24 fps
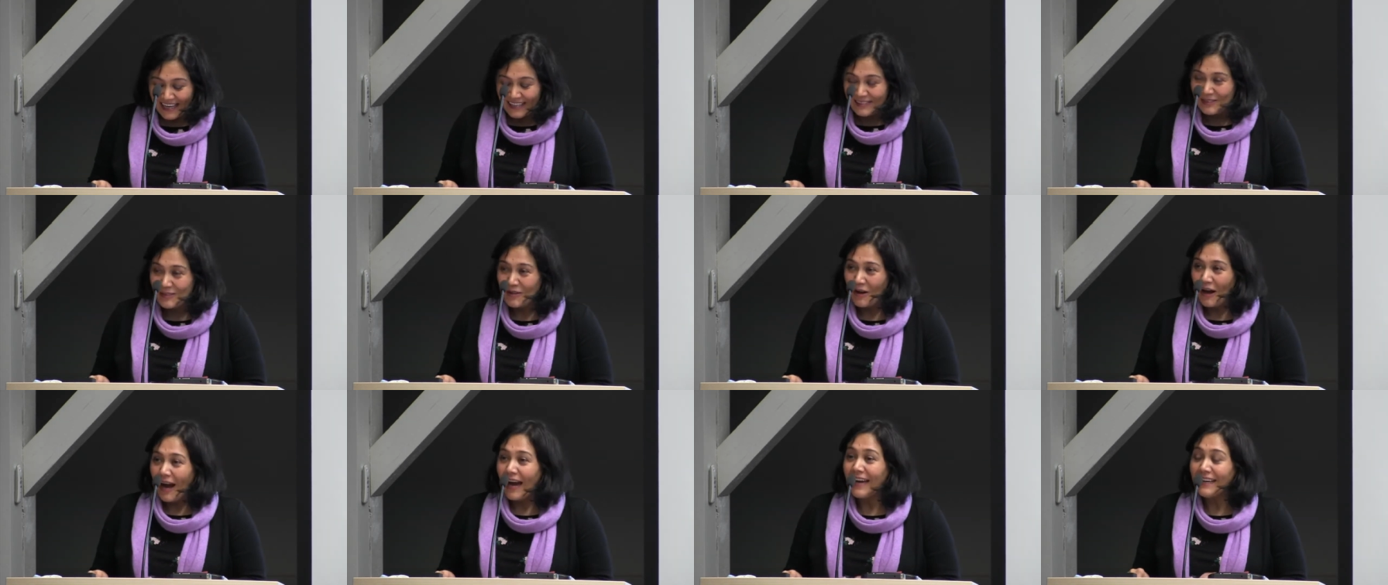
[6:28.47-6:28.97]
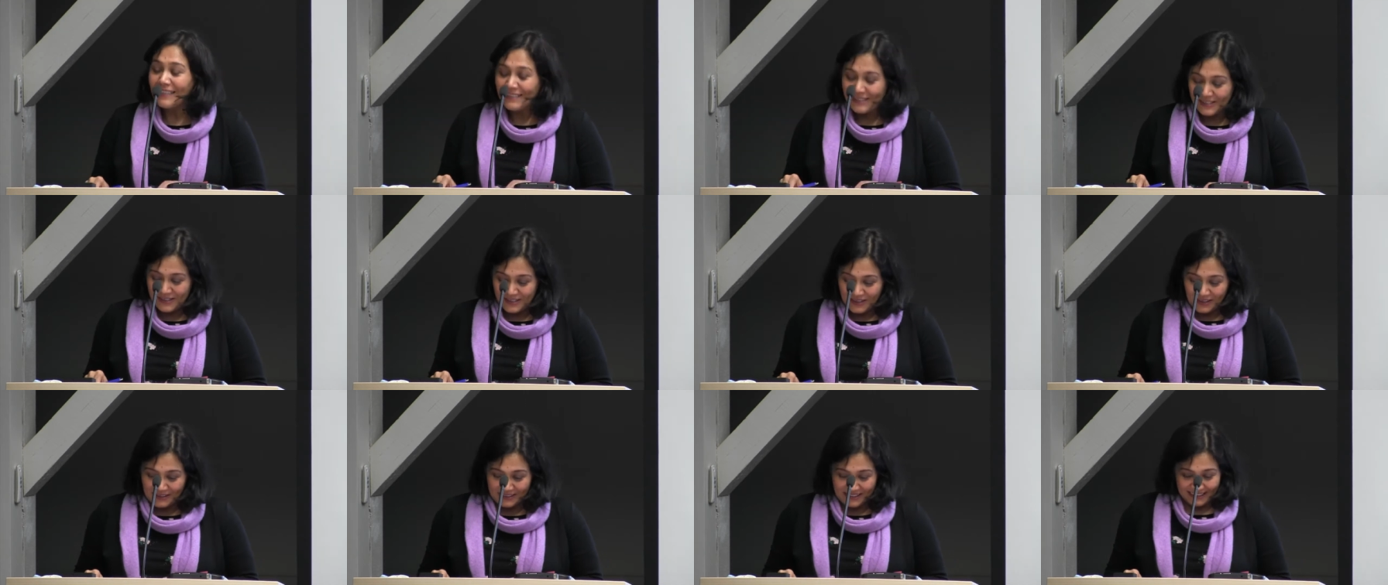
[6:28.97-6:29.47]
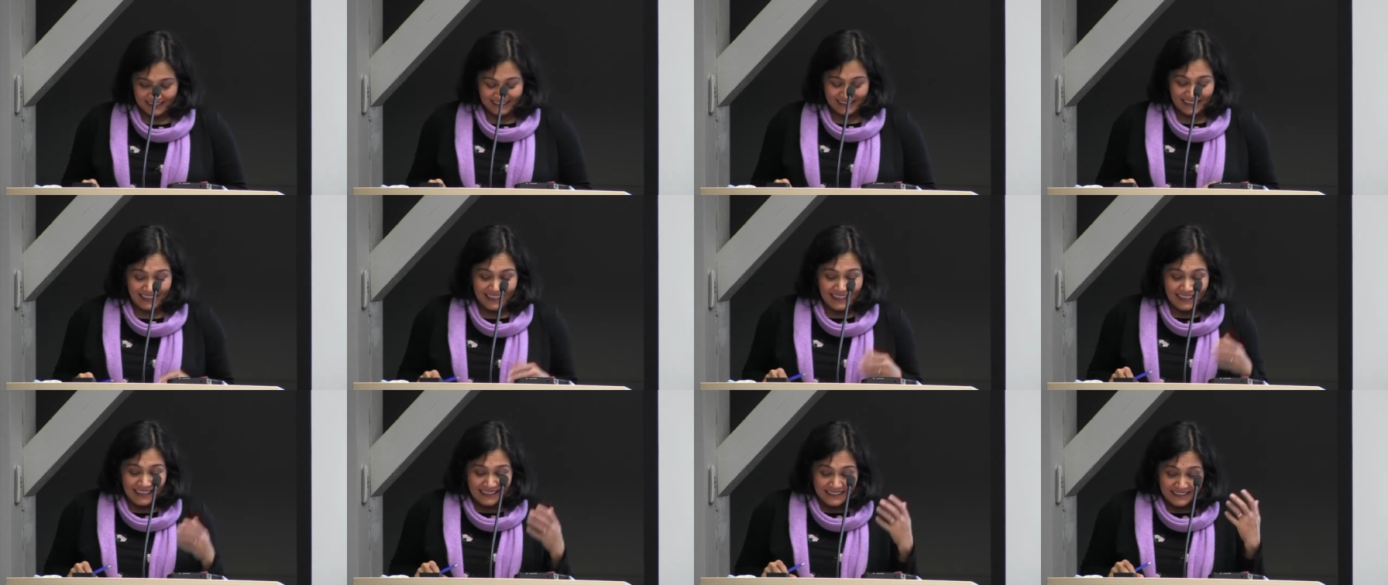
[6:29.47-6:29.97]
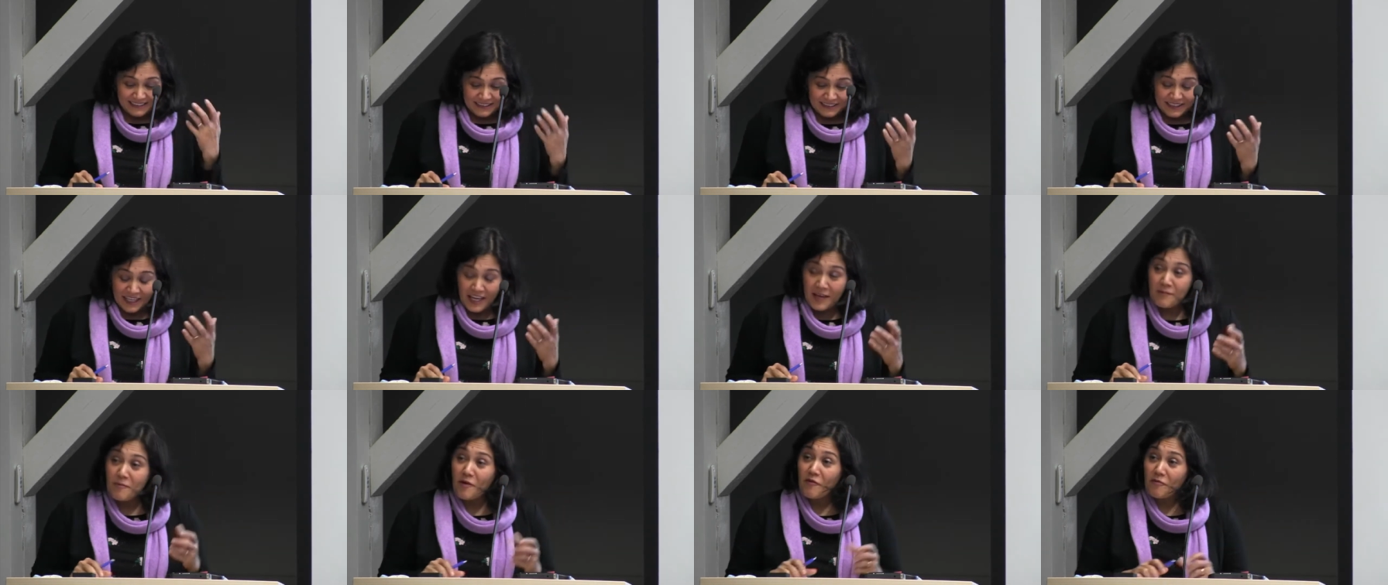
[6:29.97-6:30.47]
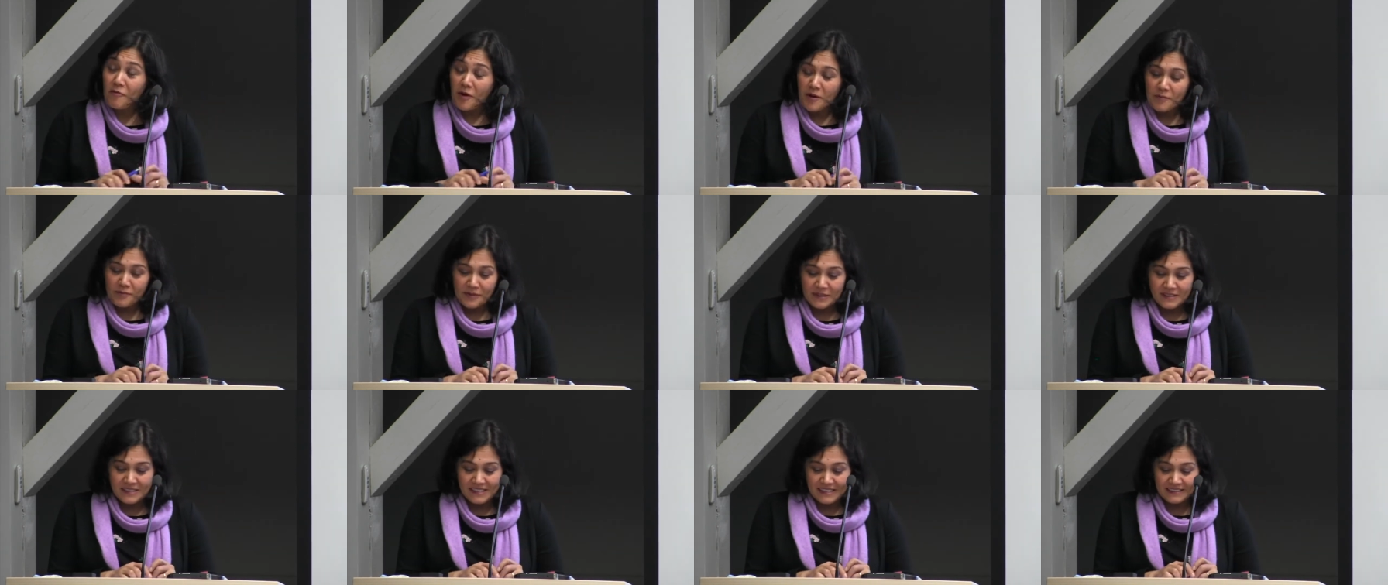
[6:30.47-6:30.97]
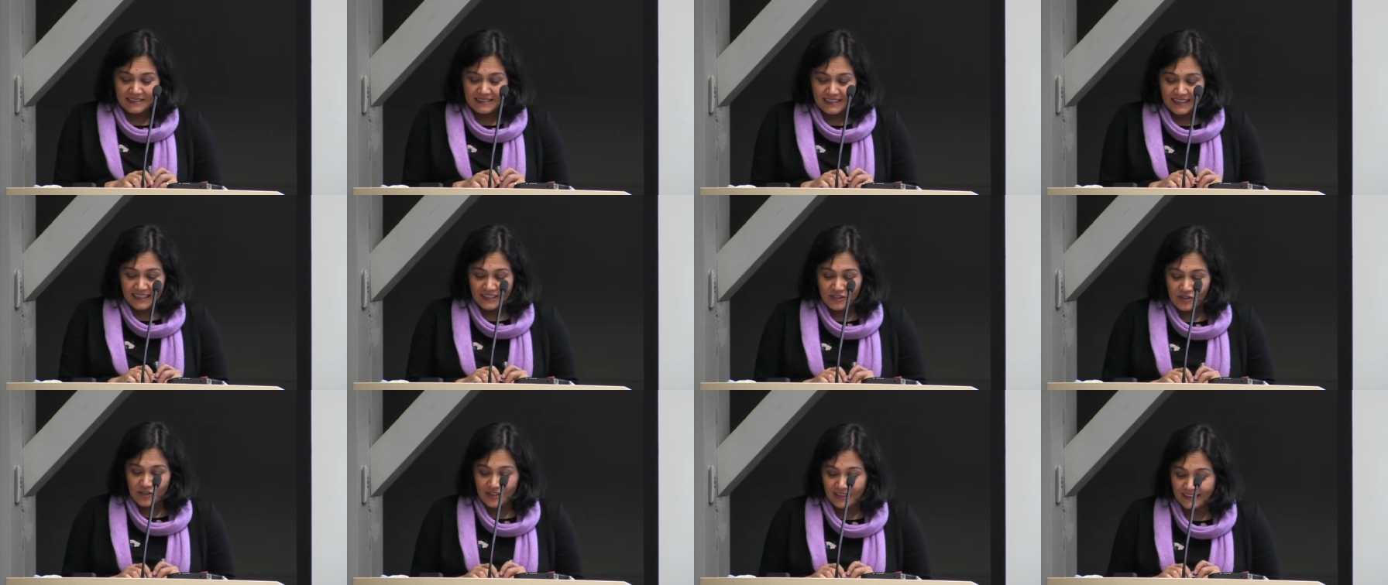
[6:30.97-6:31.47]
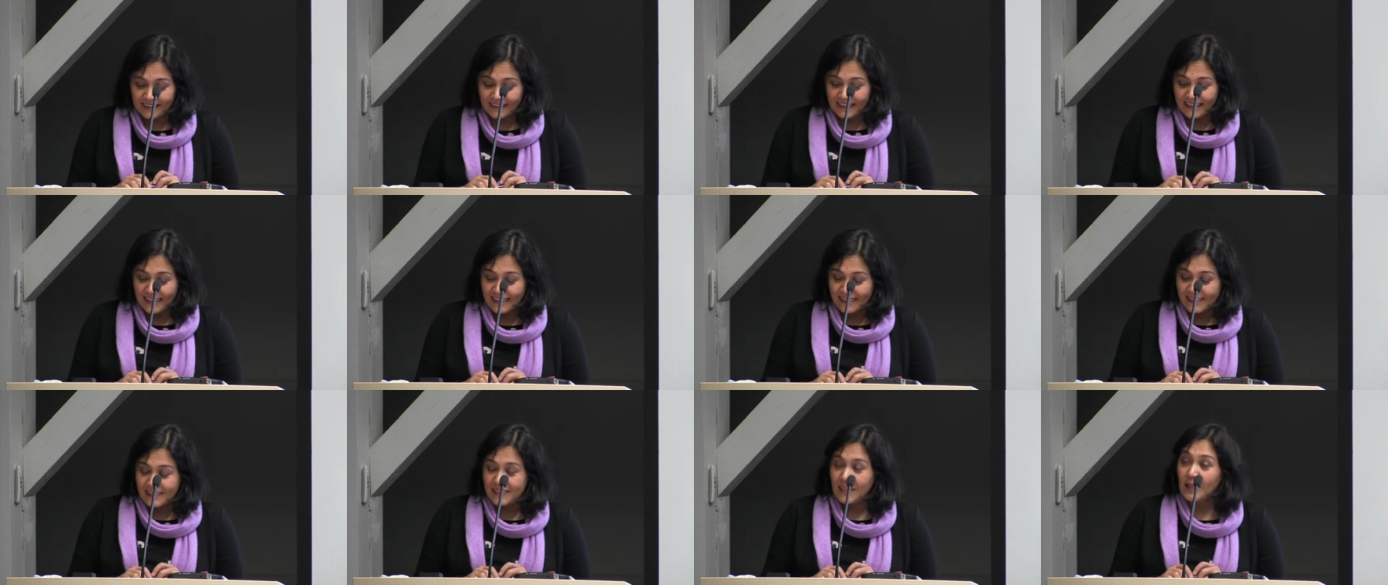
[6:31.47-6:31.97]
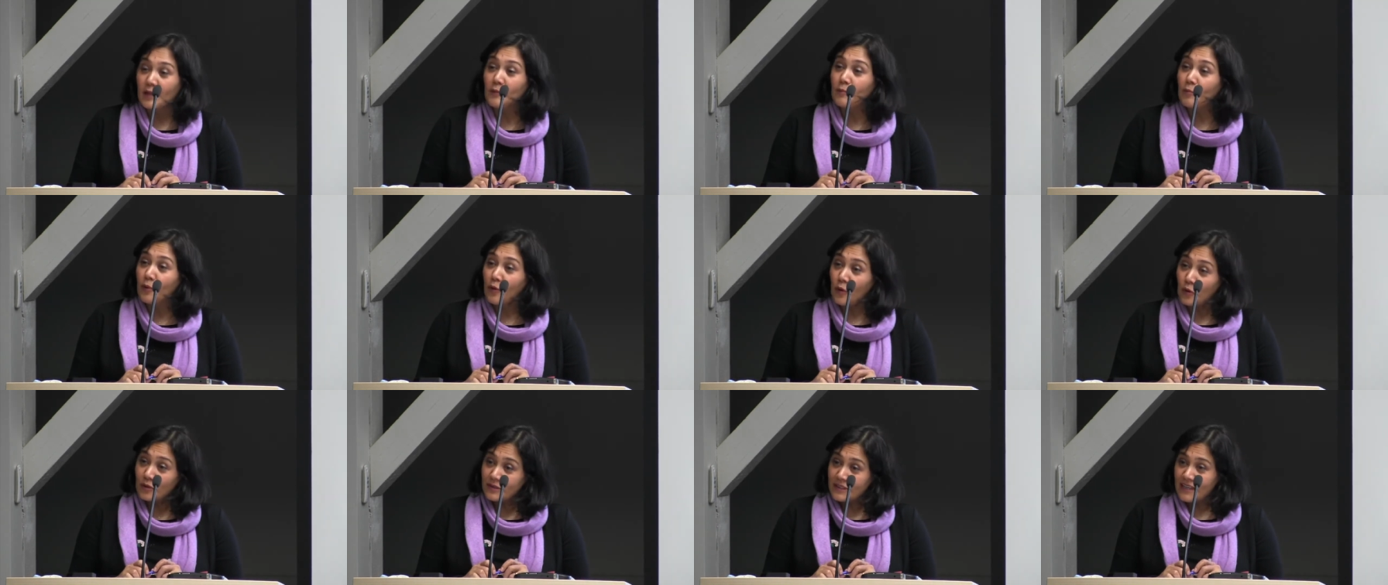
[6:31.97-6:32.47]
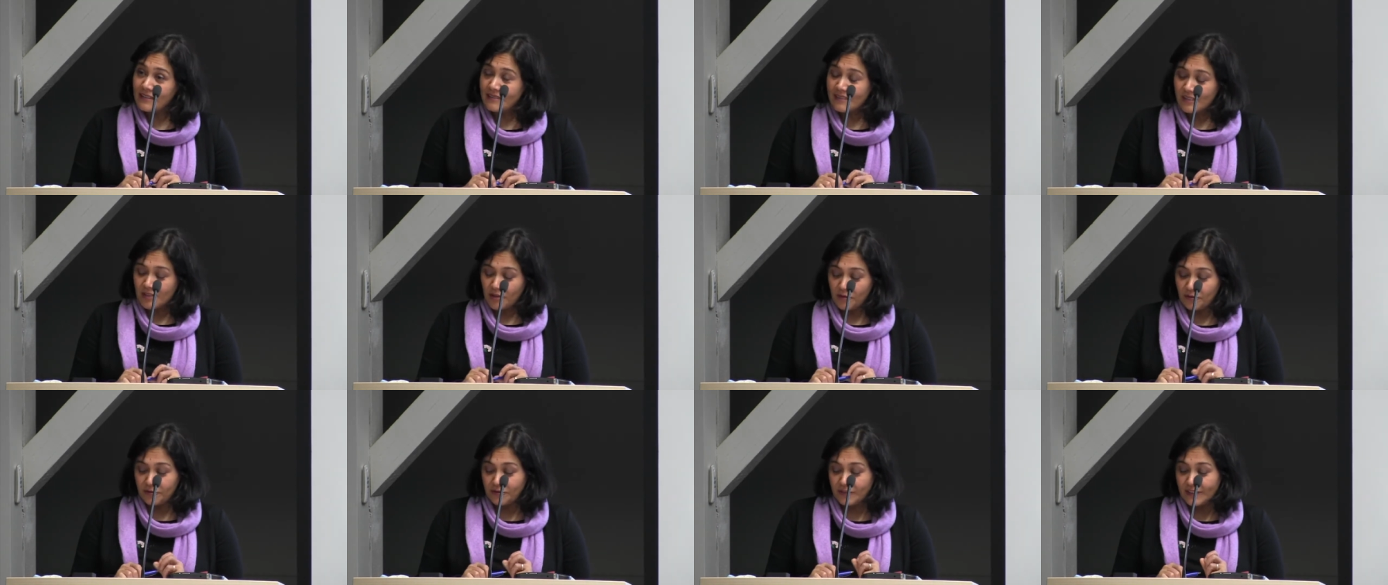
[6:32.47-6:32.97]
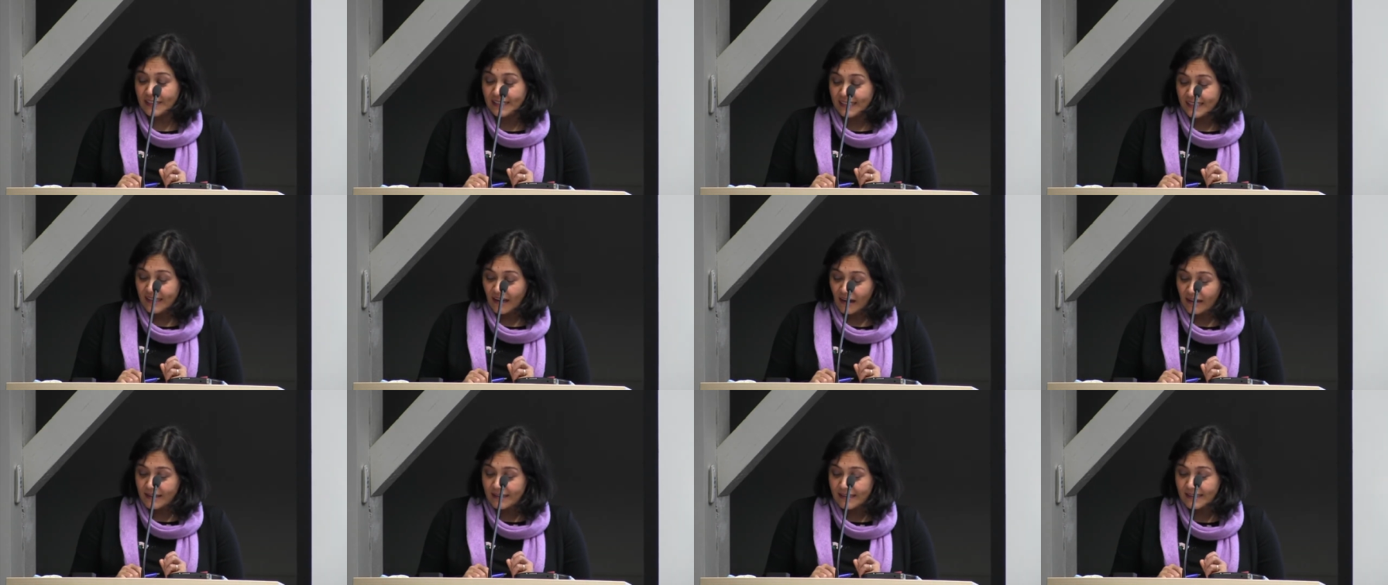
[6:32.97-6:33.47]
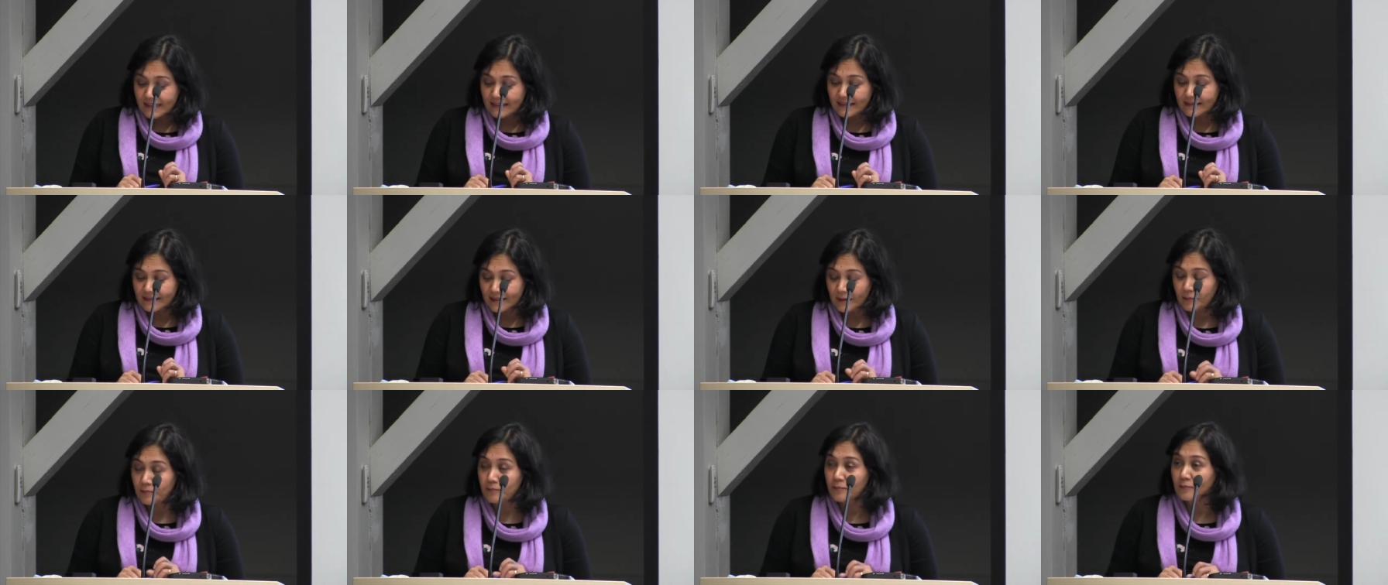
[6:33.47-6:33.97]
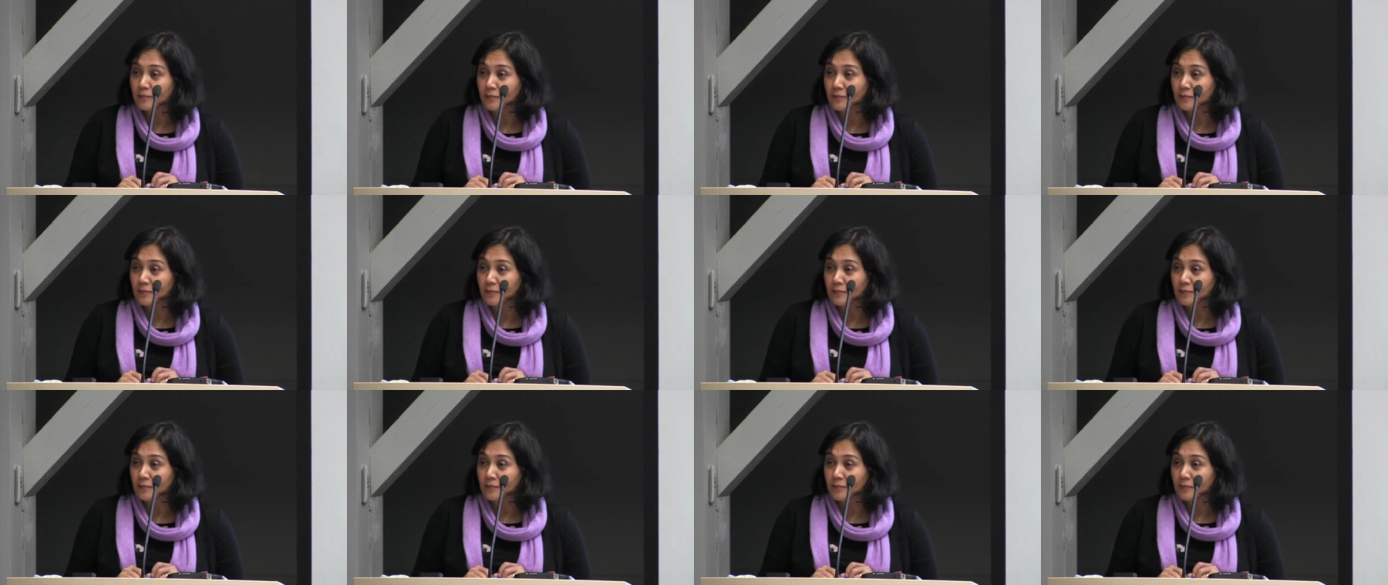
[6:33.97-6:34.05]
So I started. The theme of my presentation is the importance of discussing the